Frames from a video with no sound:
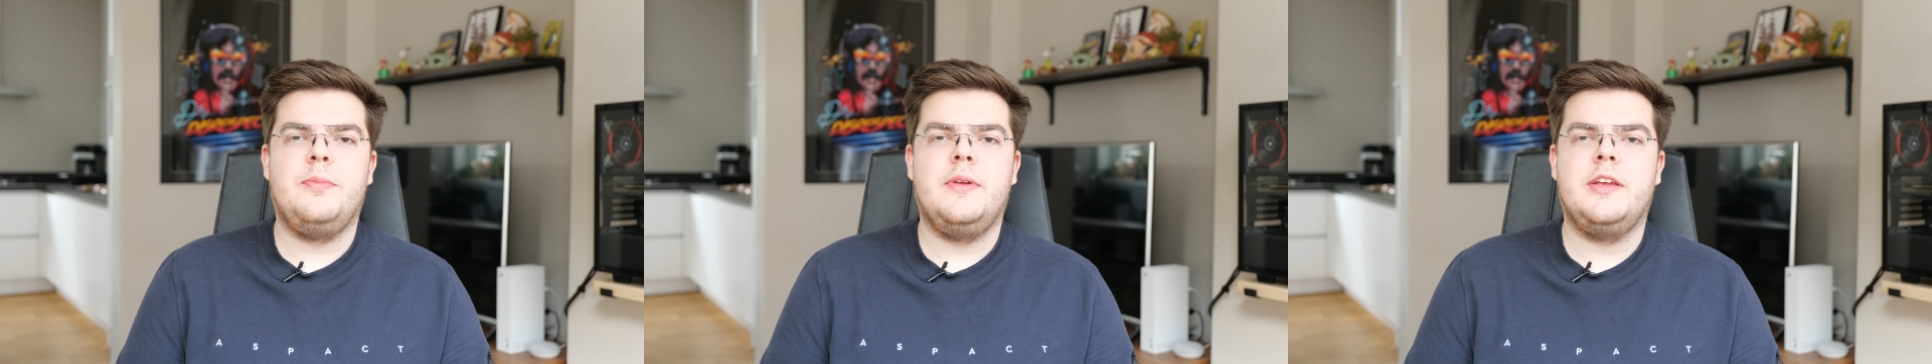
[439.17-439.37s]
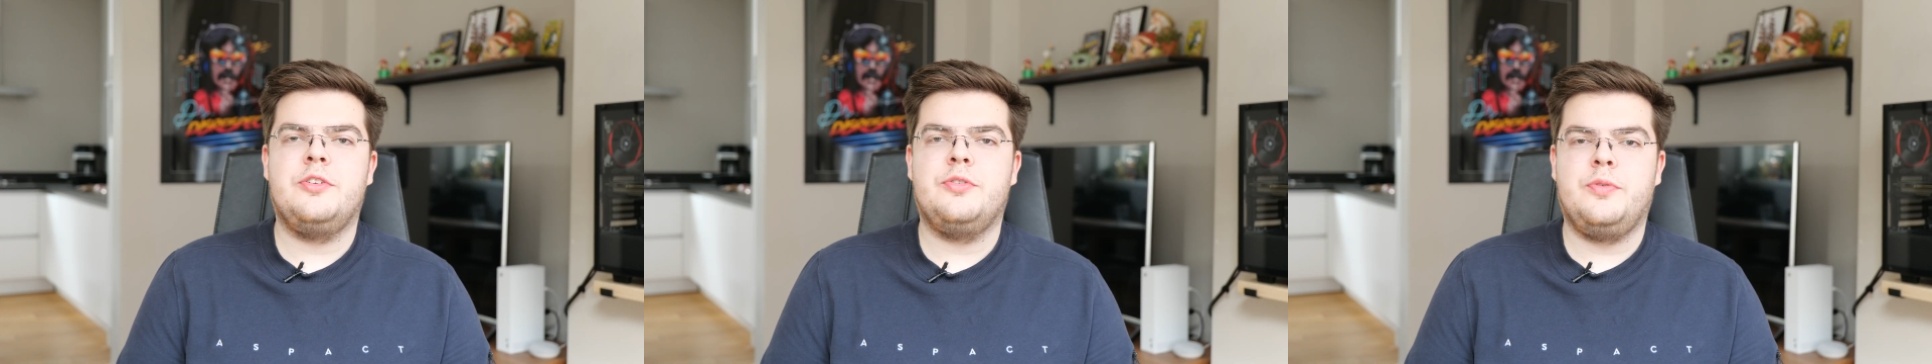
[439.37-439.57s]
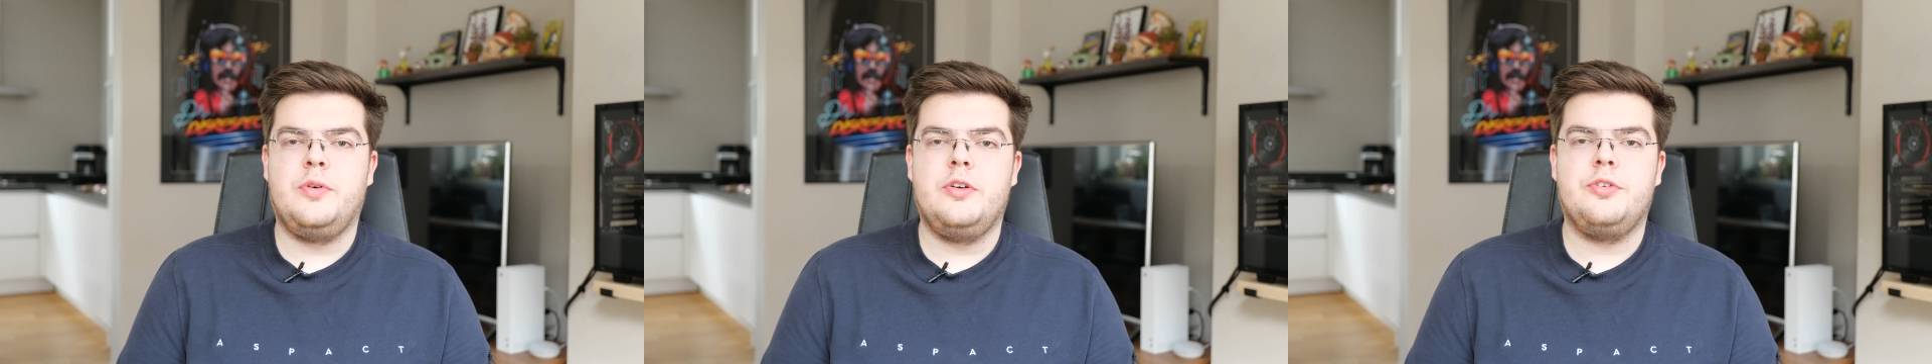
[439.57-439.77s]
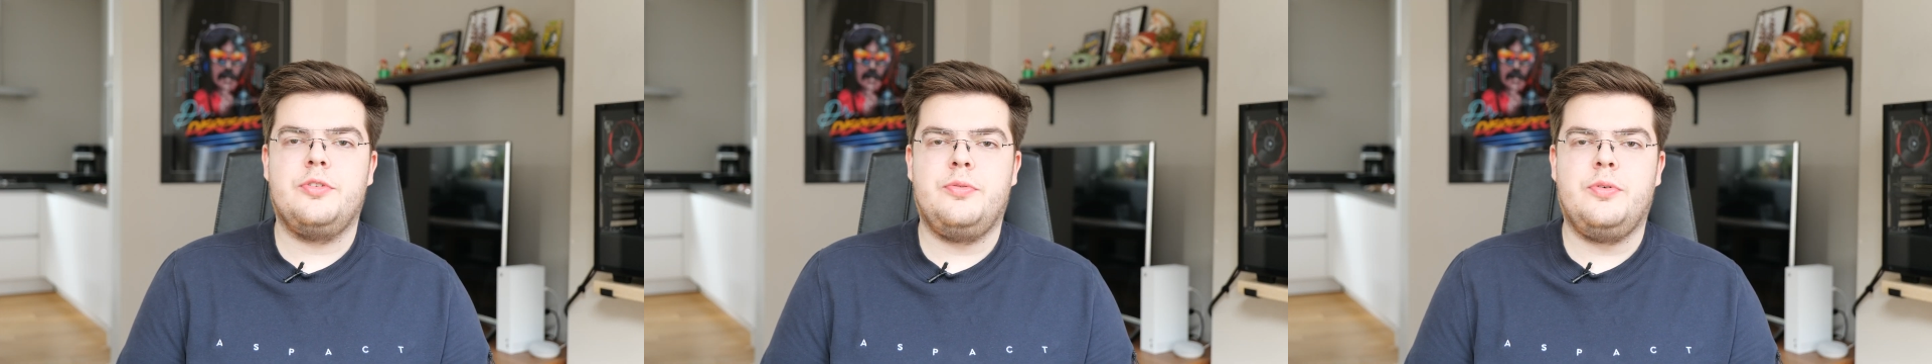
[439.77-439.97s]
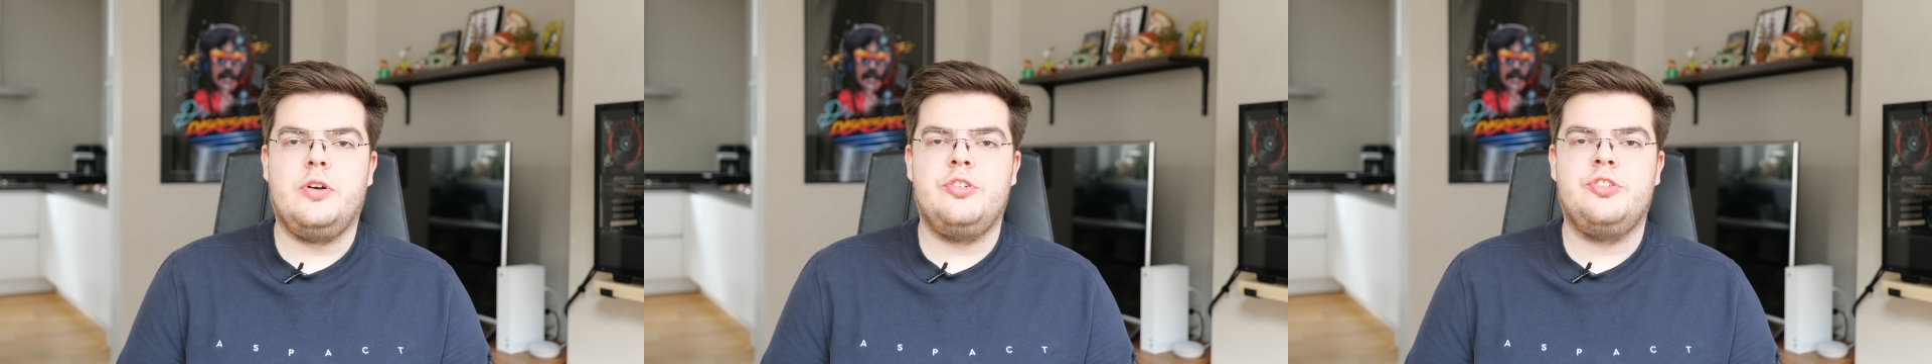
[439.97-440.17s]
me his first
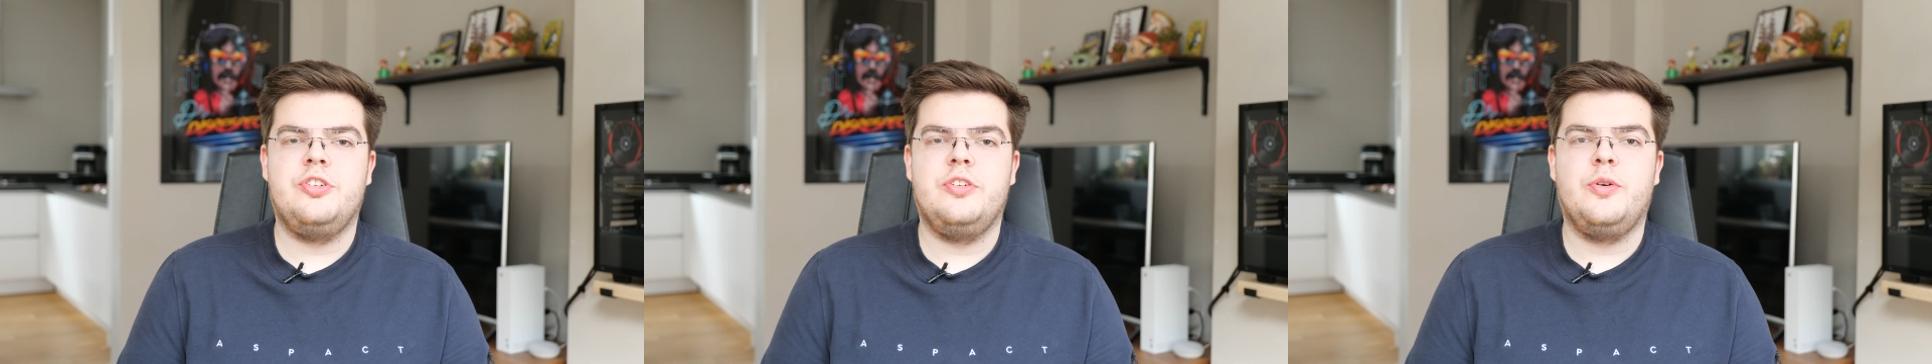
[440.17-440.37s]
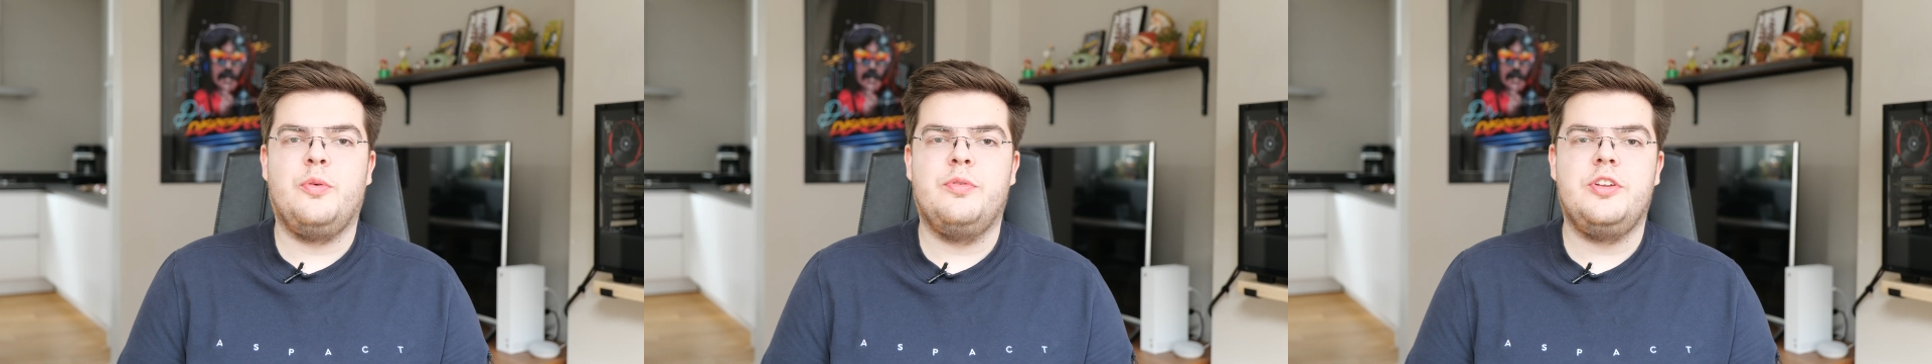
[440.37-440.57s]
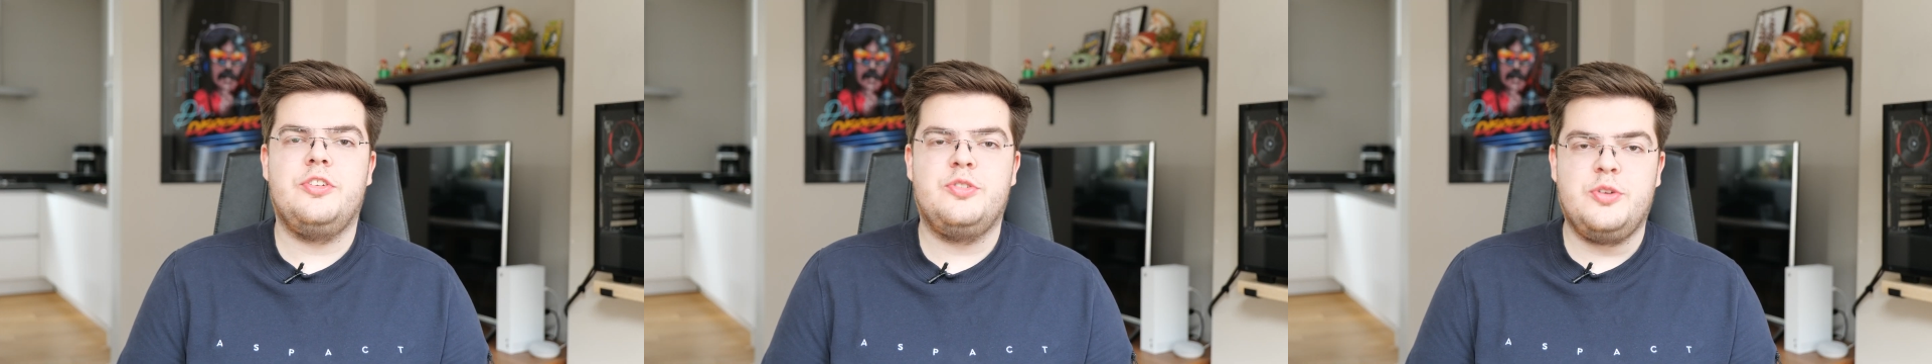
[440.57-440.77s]
version of his